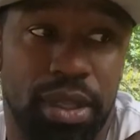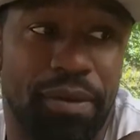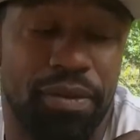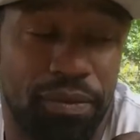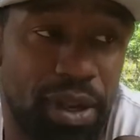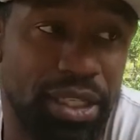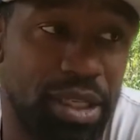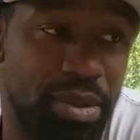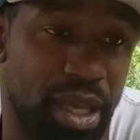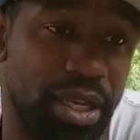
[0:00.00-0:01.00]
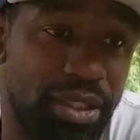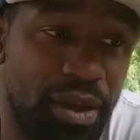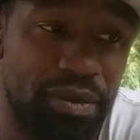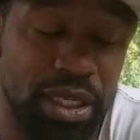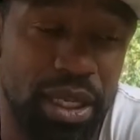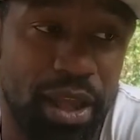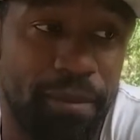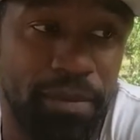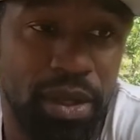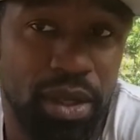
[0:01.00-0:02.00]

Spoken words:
I feel like GBK's definitely him.